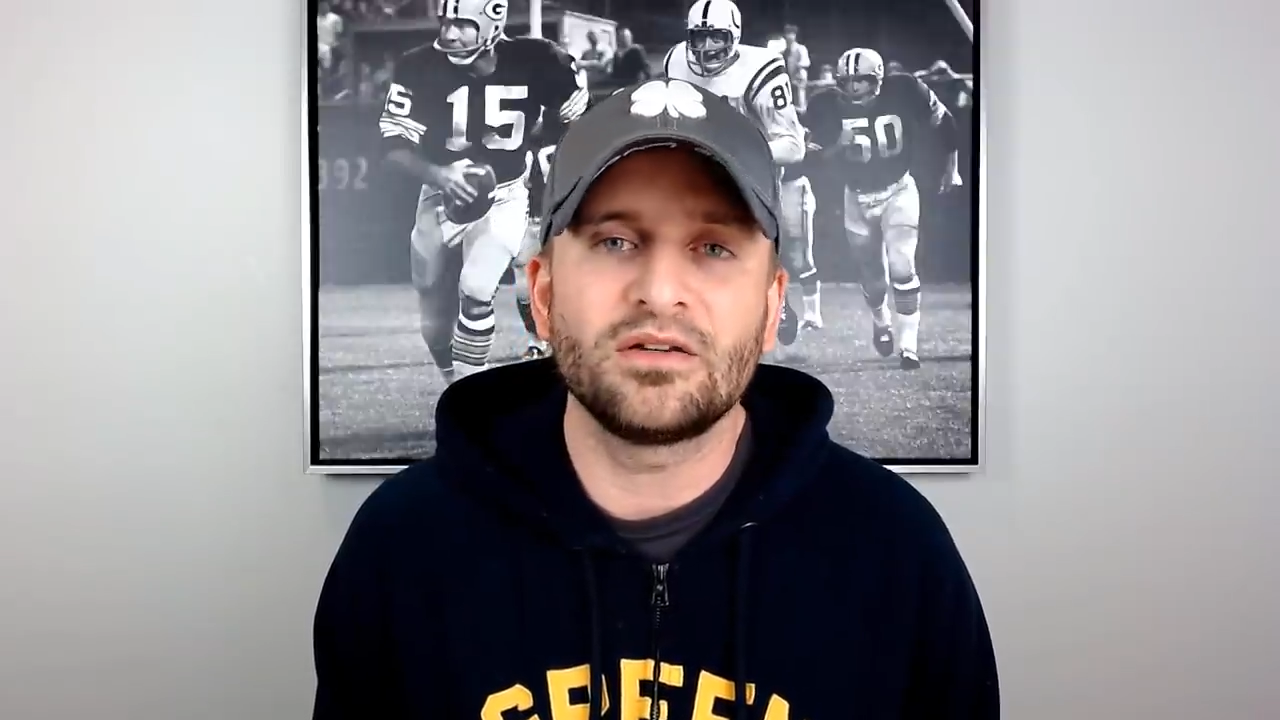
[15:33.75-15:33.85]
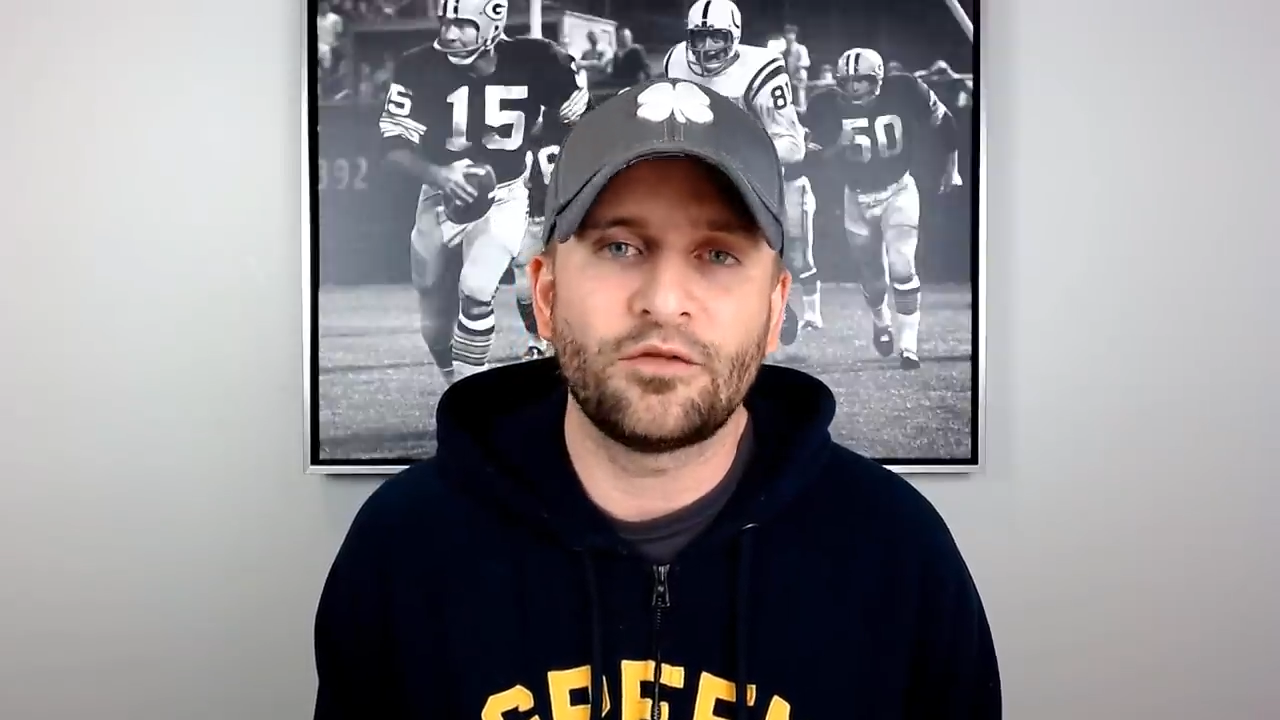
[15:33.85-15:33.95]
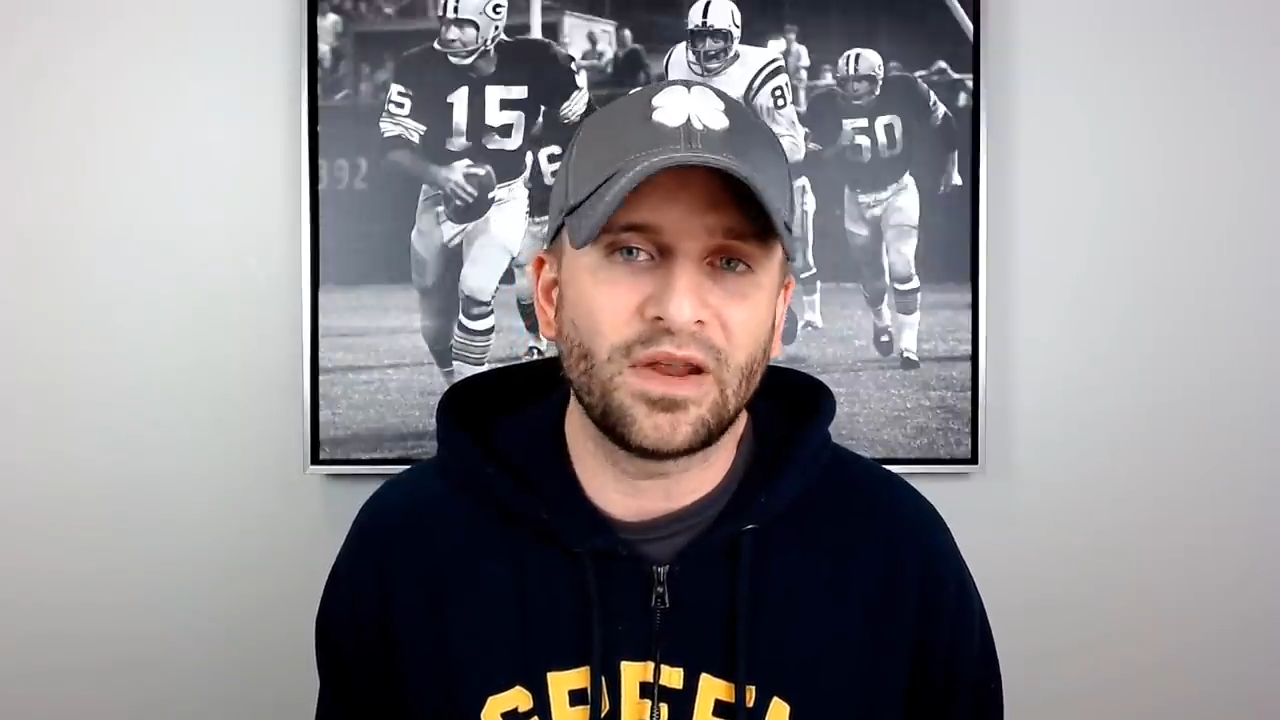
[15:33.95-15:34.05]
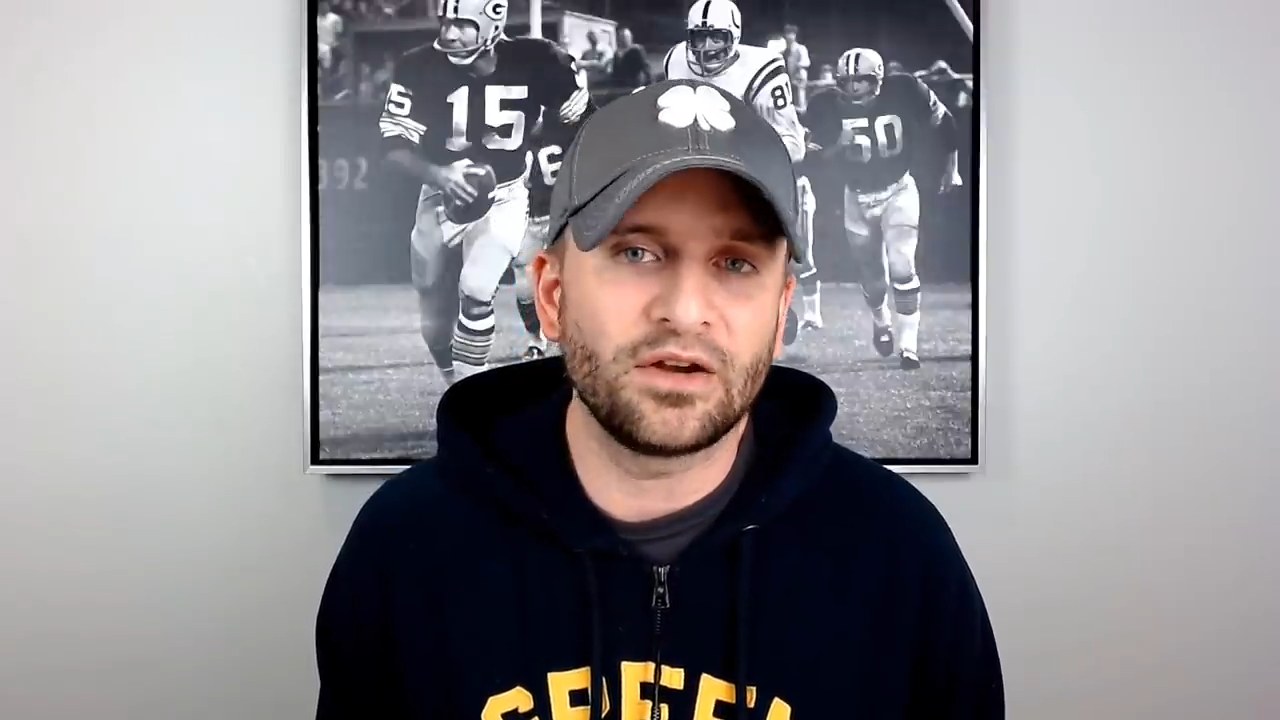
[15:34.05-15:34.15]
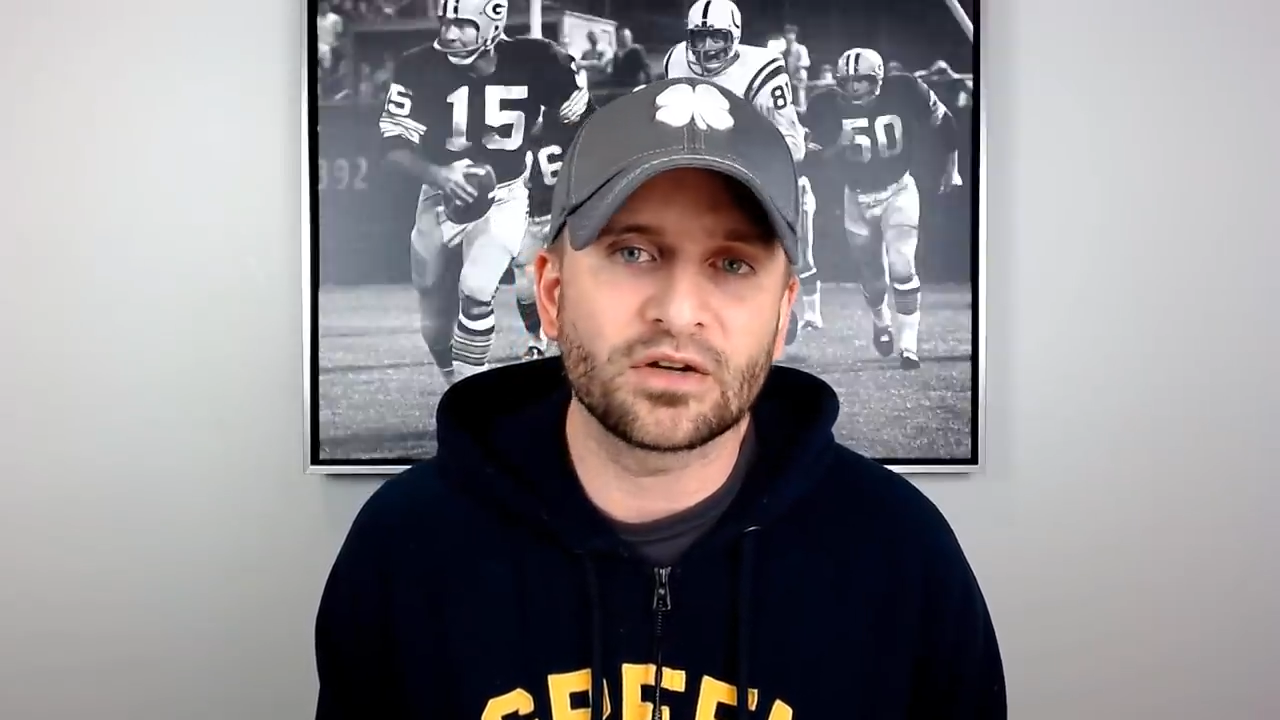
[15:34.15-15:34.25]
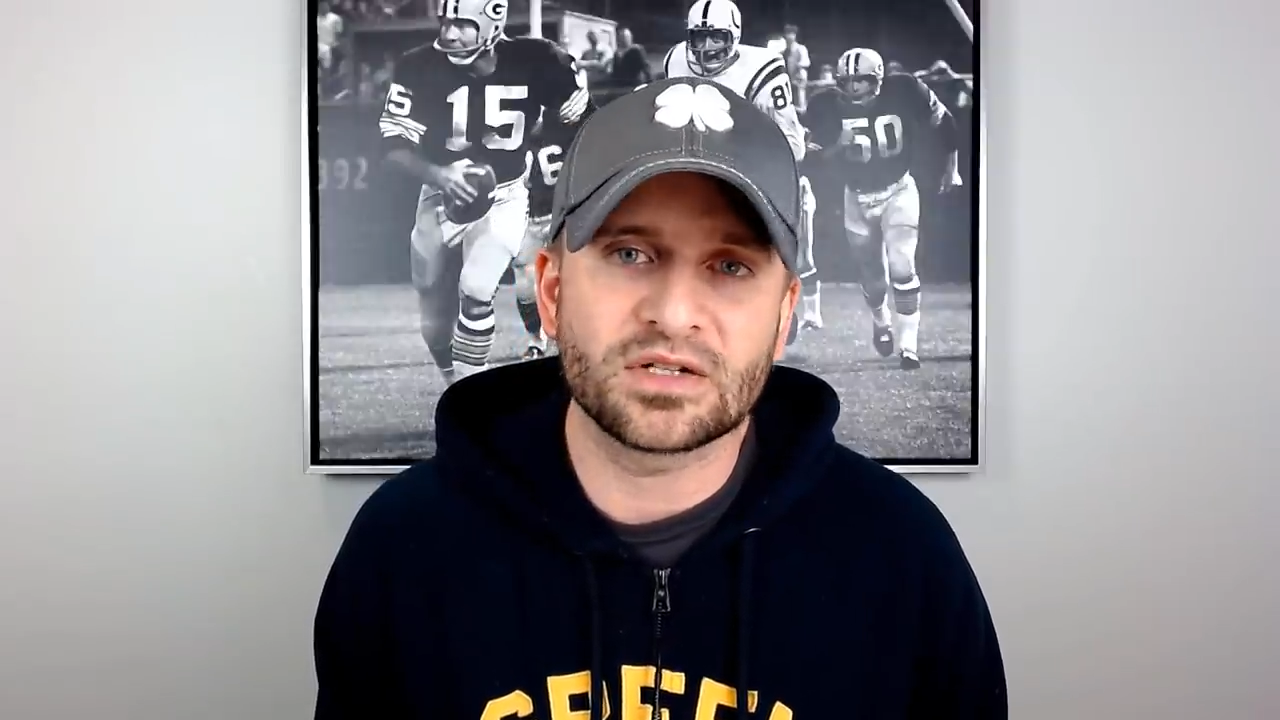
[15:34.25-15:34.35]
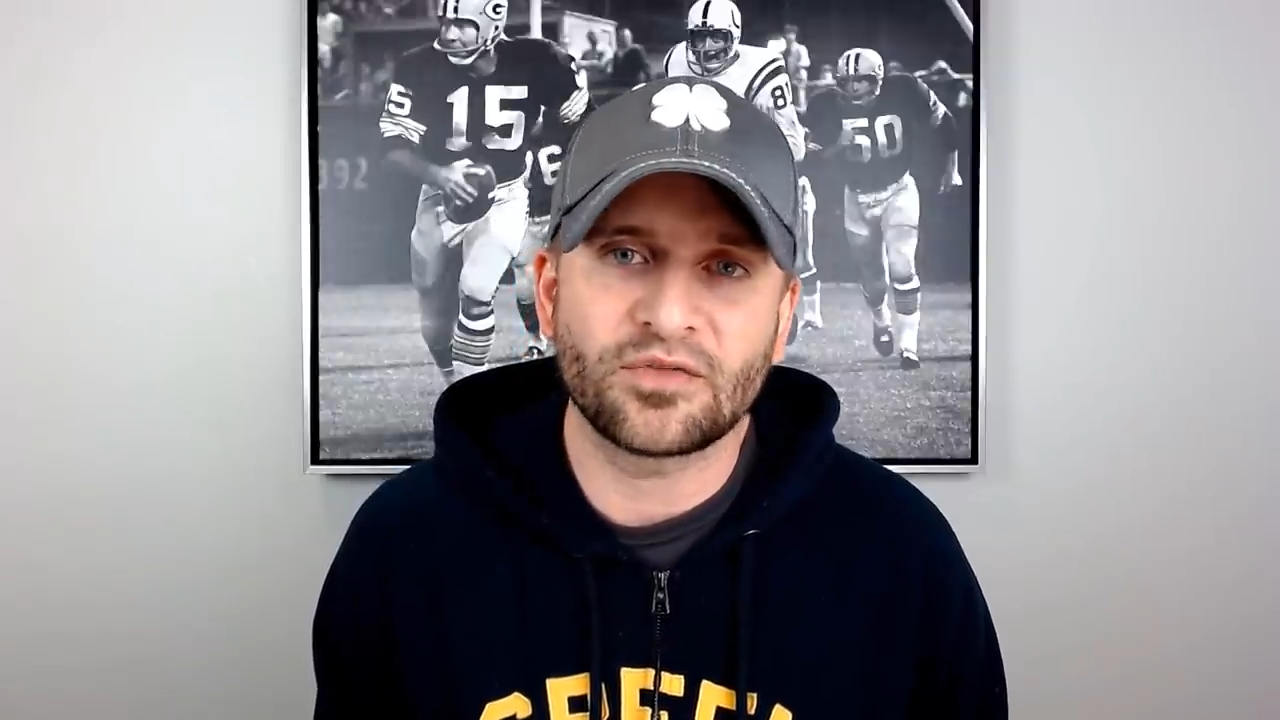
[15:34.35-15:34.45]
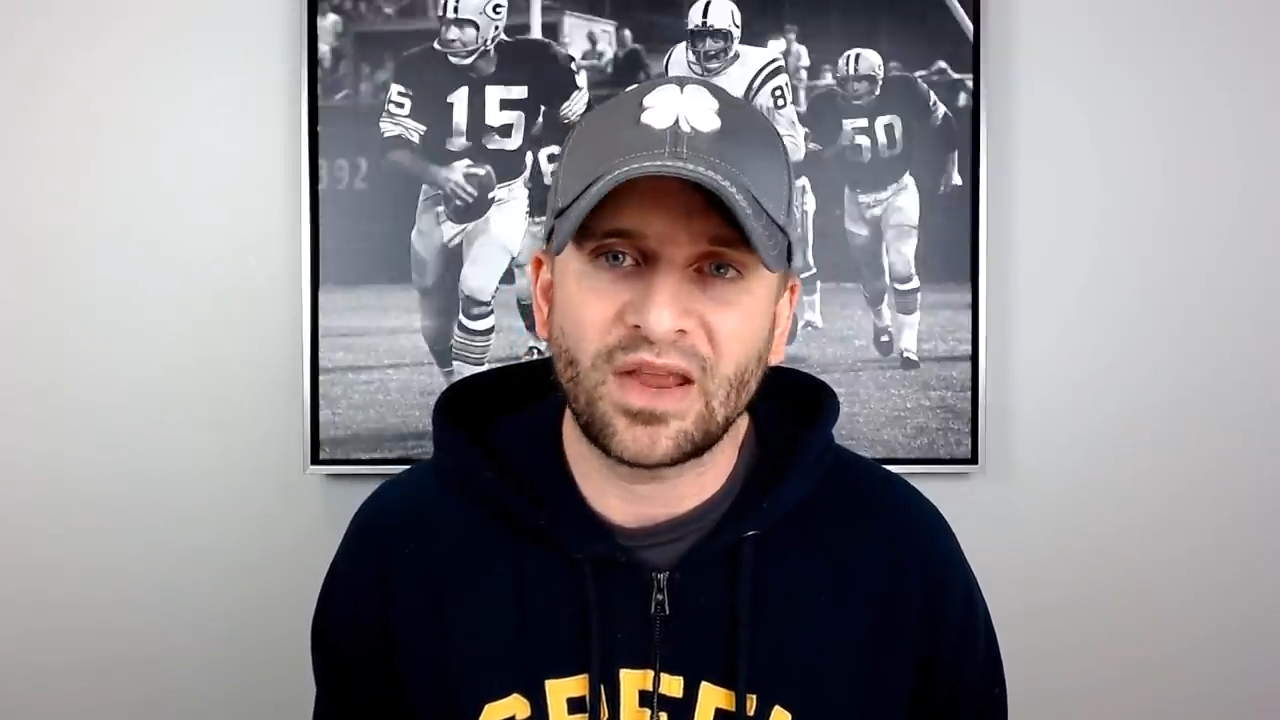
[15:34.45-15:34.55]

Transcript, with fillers: defenders